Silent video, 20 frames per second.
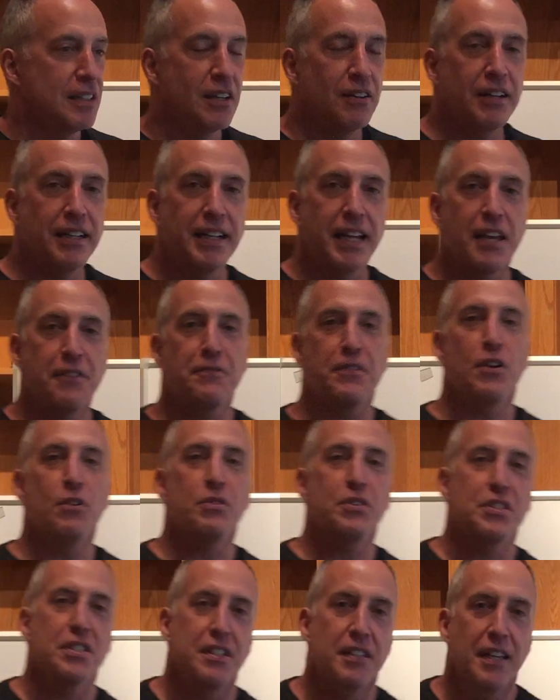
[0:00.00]
All right, hey
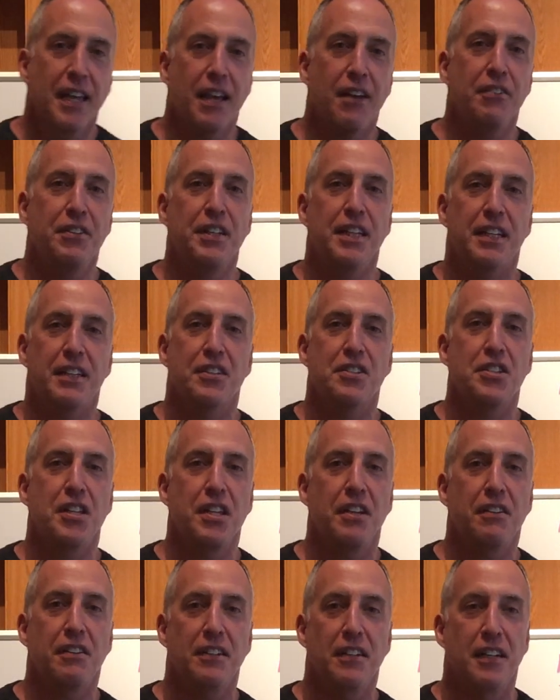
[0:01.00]
folks, Aaron Nicholas
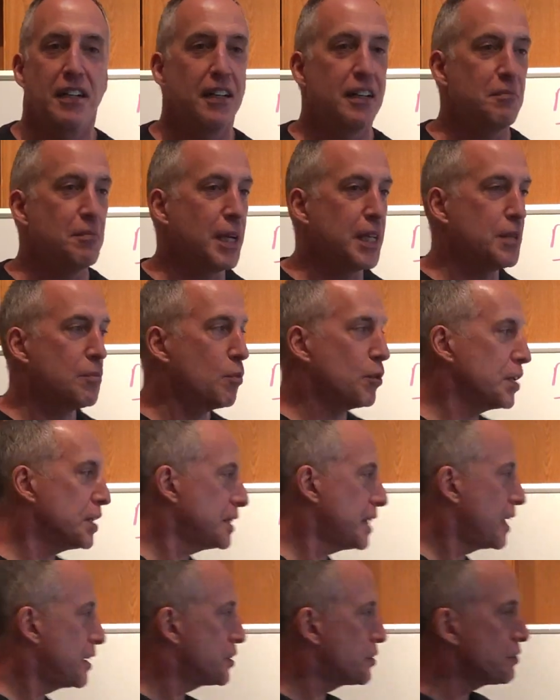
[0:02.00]
here, Monday Morning
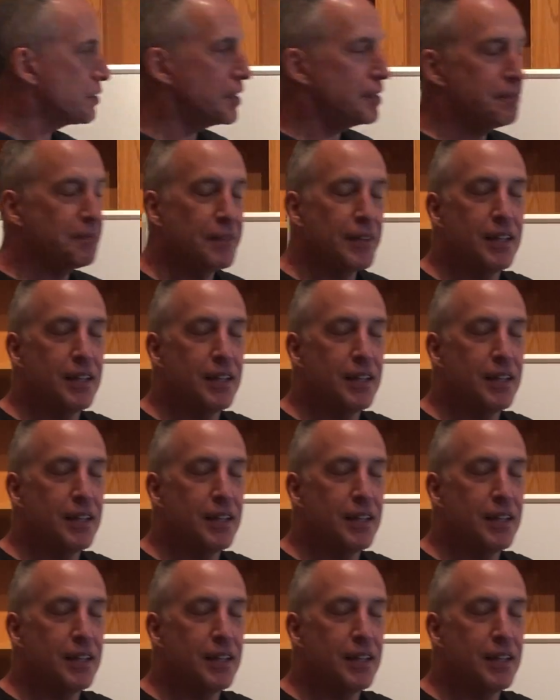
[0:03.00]
Dentistry,